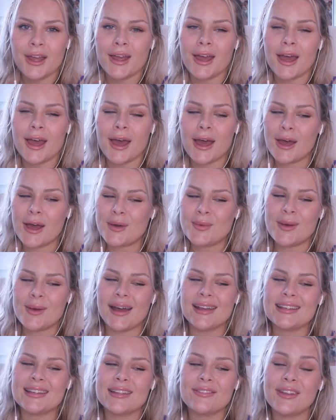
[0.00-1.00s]

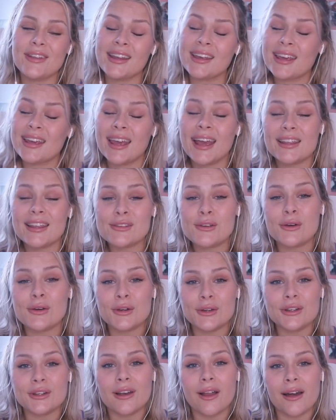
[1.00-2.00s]
I just feel like he has got a
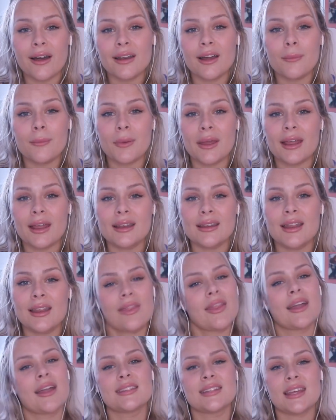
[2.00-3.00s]
good lineup
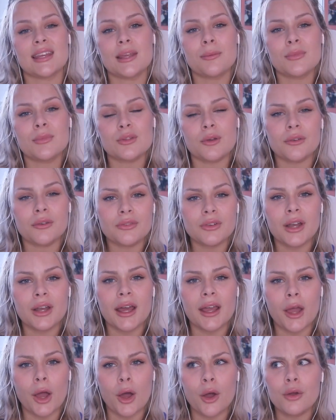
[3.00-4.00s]
in that team, so I feel
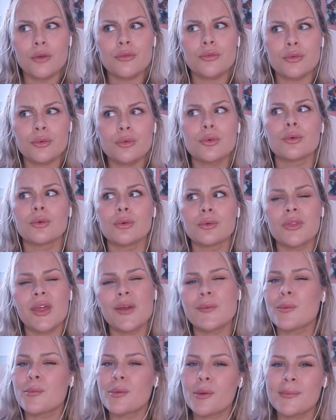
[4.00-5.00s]
like overall
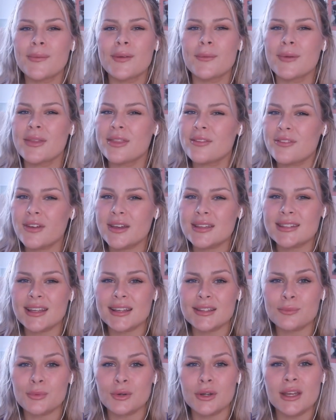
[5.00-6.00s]
they will probably win the first
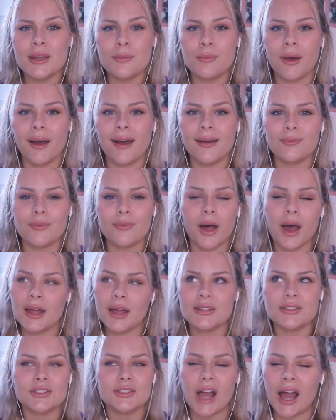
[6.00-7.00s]
X Prix, but
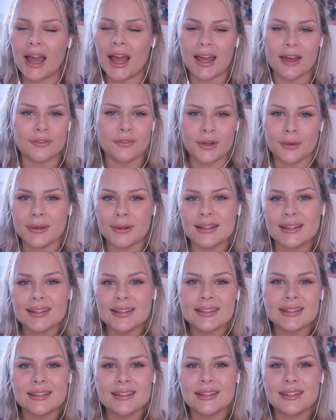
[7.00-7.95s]
I have no idea.